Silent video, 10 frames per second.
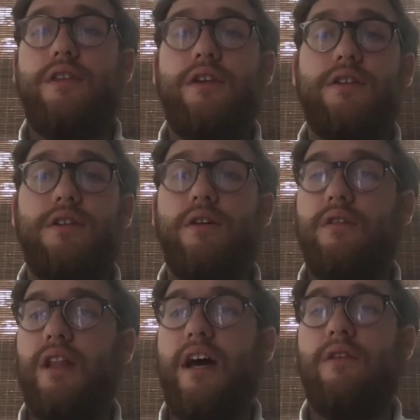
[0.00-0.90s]
things that
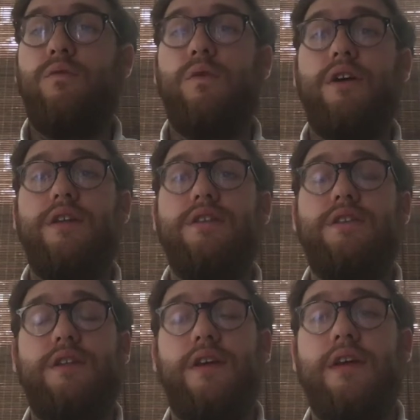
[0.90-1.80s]
online
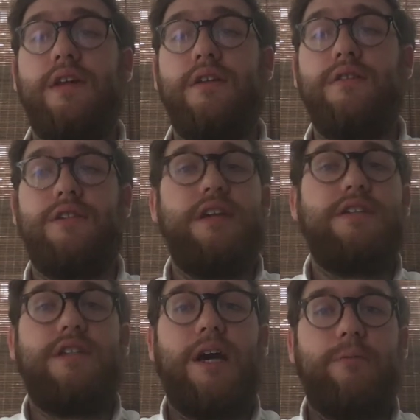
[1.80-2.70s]
wins and
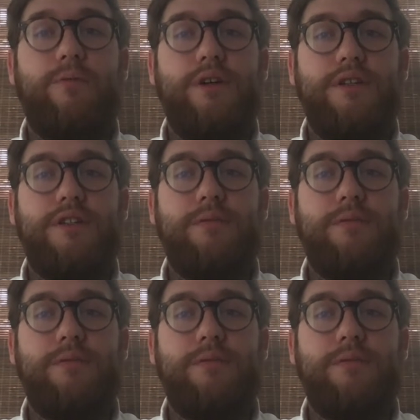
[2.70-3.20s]
Desktop wins,